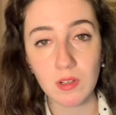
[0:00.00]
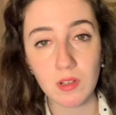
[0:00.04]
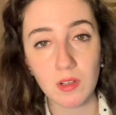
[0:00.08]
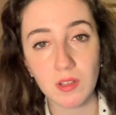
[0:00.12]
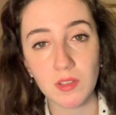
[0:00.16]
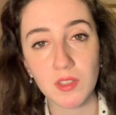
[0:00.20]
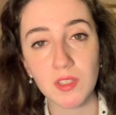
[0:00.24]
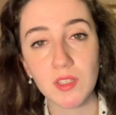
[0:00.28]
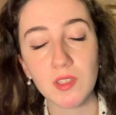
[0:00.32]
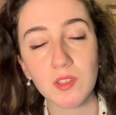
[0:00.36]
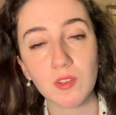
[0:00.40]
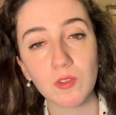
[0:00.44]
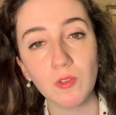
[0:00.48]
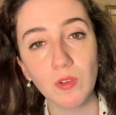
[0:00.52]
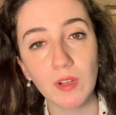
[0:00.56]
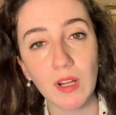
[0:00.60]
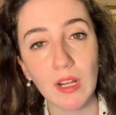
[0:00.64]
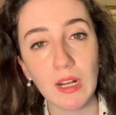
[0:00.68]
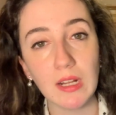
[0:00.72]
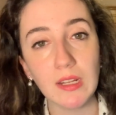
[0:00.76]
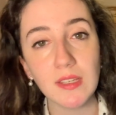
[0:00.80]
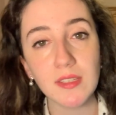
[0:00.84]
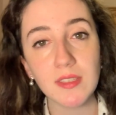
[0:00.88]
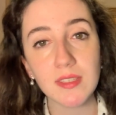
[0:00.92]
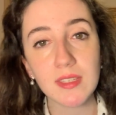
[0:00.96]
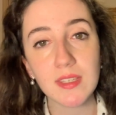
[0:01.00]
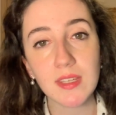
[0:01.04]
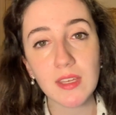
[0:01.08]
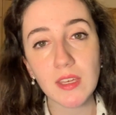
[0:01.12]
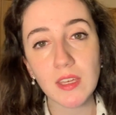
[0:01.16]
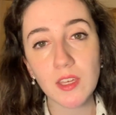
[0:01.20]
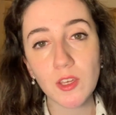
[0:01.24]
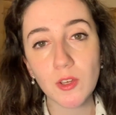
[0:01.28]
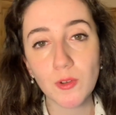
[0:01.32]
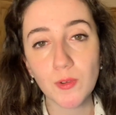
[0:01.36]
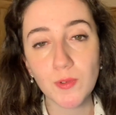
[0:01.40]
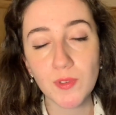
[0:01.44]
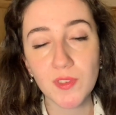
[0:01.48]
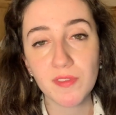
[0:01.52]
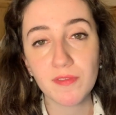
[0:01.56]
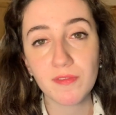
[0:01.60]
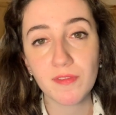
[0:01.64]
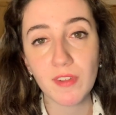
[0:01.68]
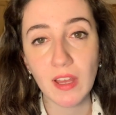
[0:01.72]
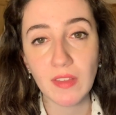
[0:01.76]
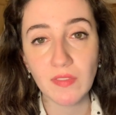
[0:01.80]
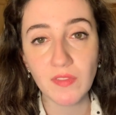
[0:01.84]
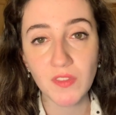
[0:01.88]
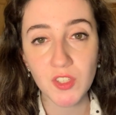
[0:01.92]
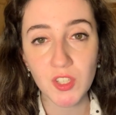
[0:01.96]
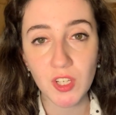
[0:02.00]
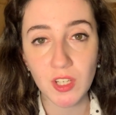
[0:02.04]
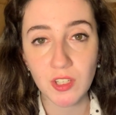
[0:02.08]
artist called Elitse, who's French,